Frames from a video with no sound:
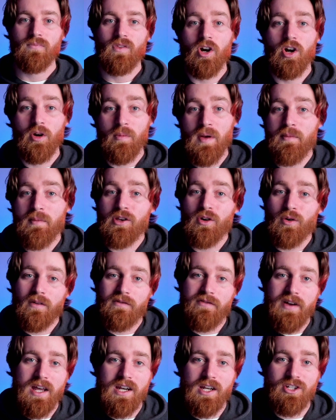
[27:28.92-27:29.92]
Or maybe your
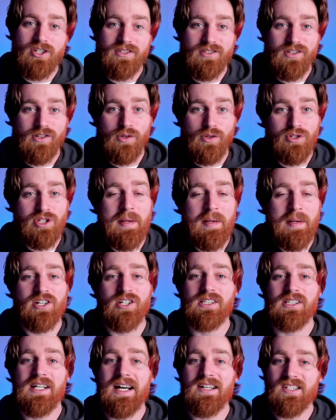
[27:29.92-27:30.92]
advantage is that you
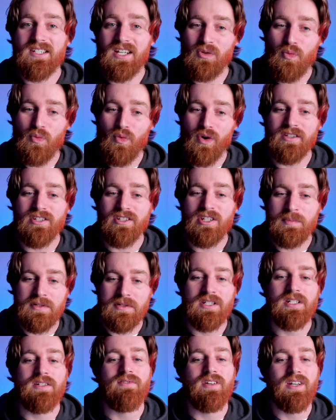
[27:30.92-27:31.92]
specialize in one
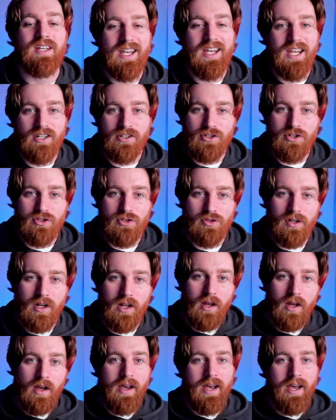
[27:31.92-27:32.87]
specific industry